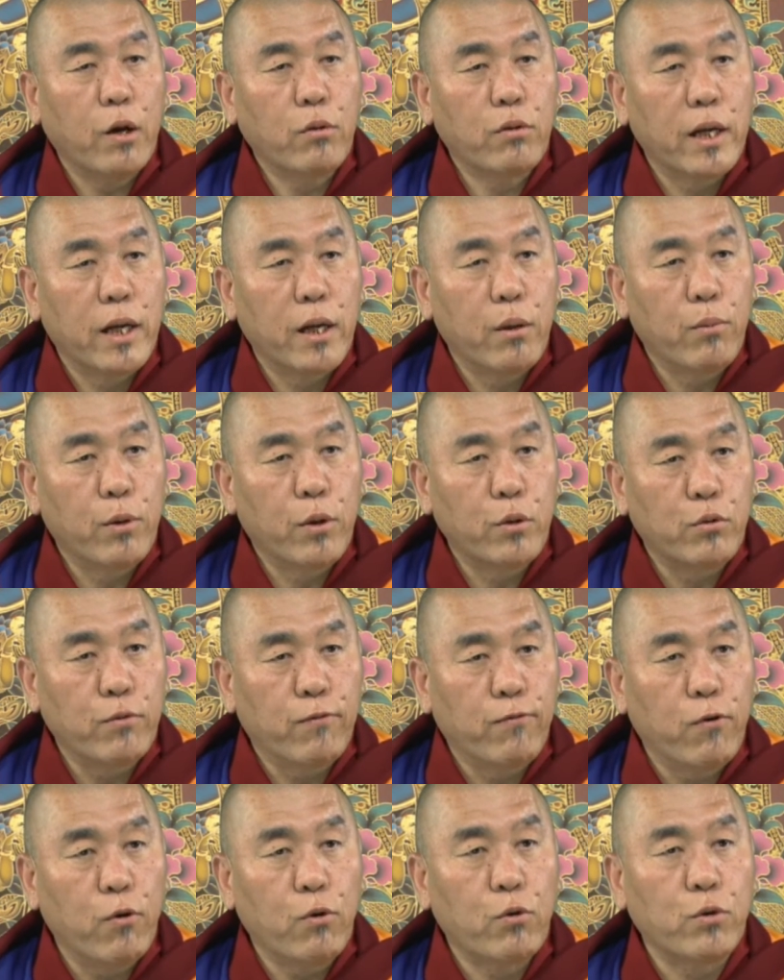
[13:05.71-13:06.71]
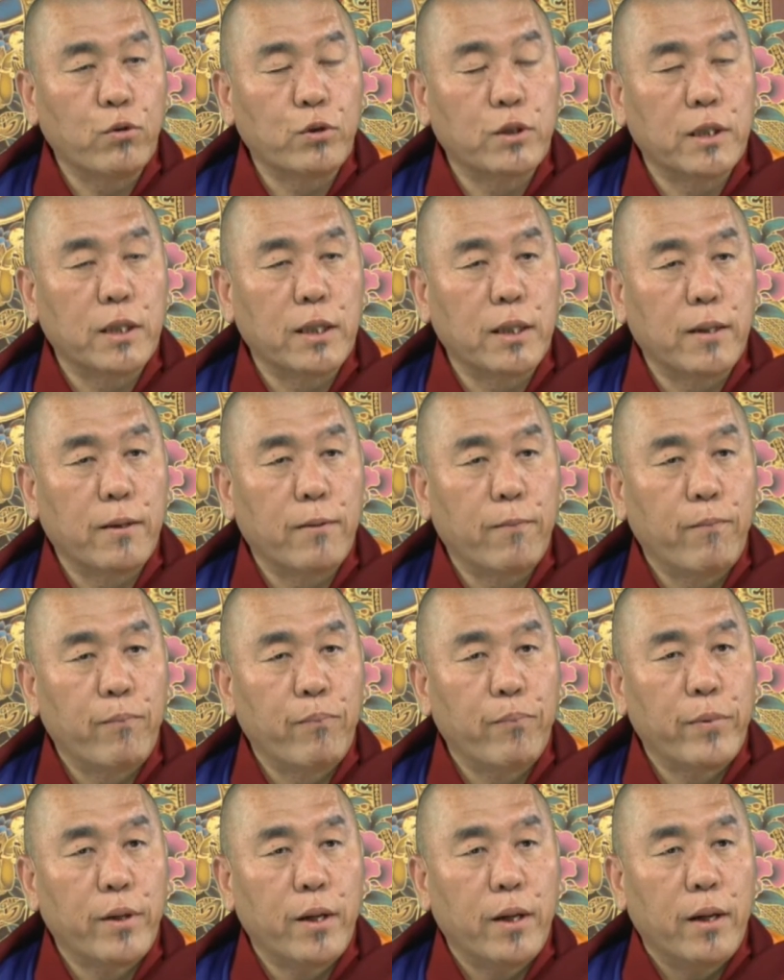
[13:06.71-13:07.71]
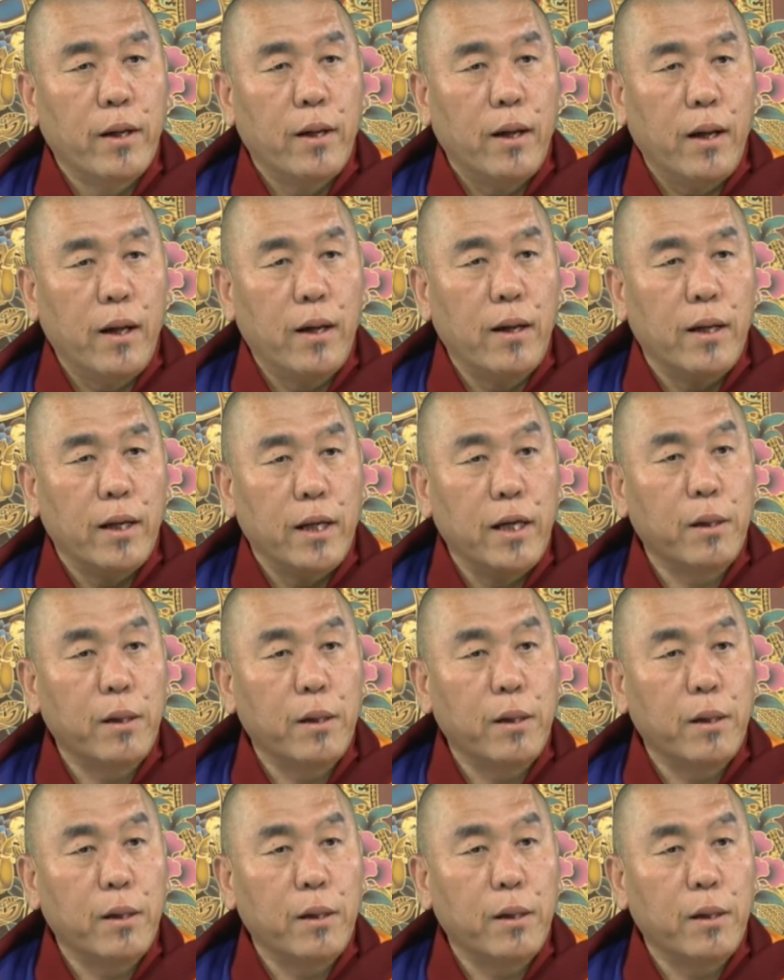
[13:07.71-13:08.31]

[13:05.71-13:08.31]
able to focusing in